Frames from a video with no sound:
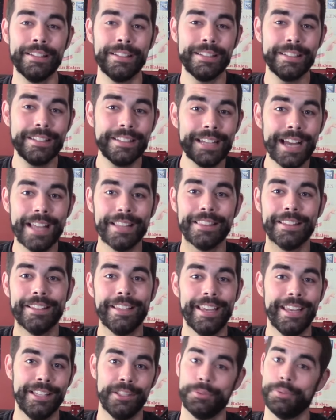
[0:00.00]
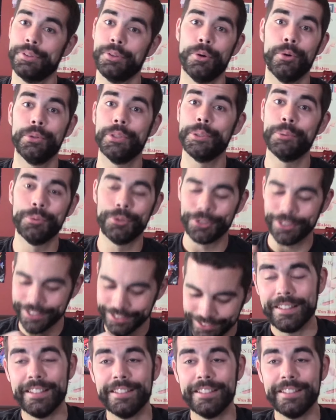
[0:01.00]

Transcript: Not the case with Holy Wars.